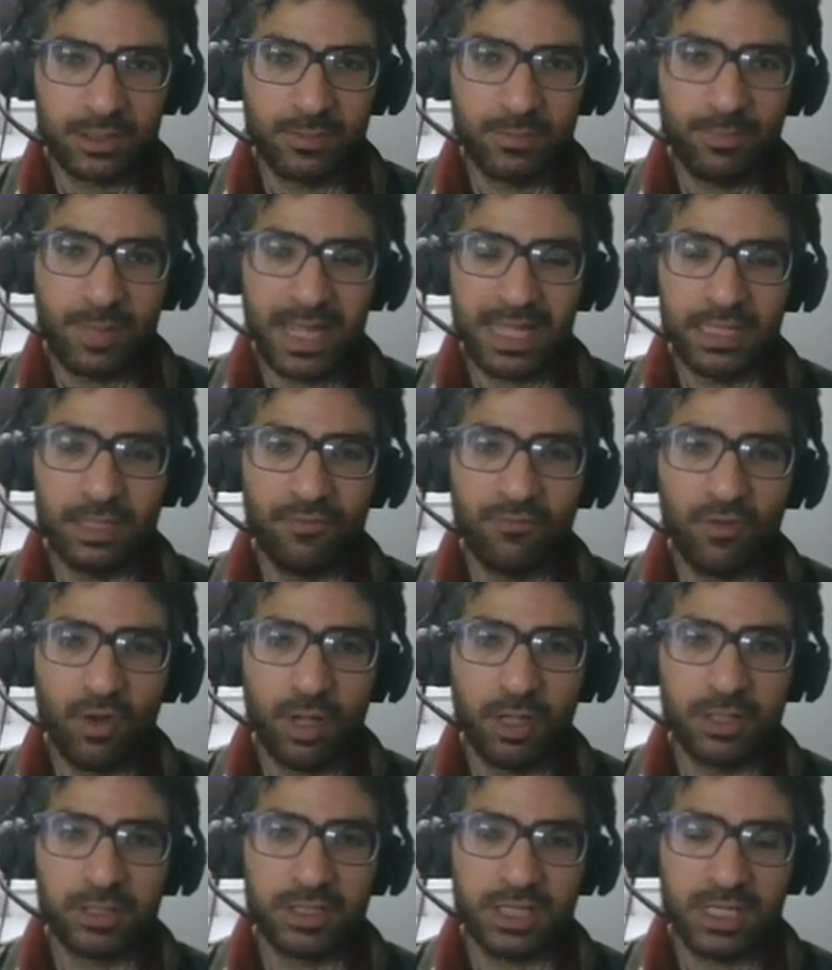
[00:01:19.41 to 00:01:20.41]
By
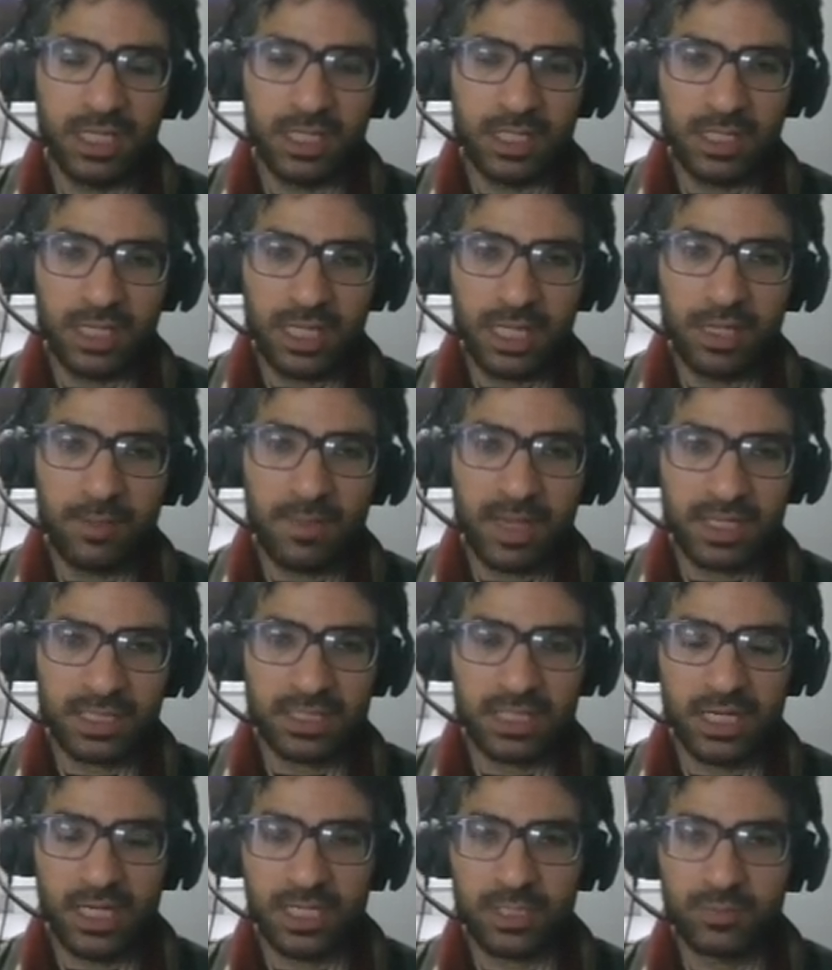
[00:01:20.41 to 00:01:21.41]
default, in
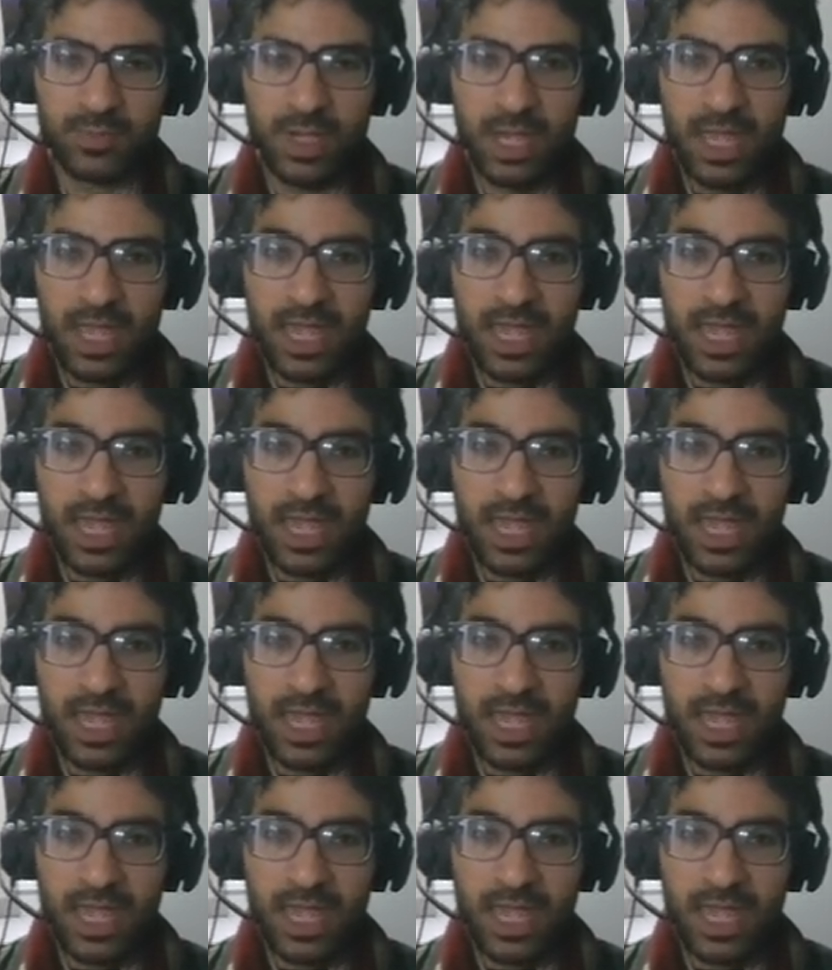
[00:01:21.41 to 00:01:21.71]
Emacs Lisp,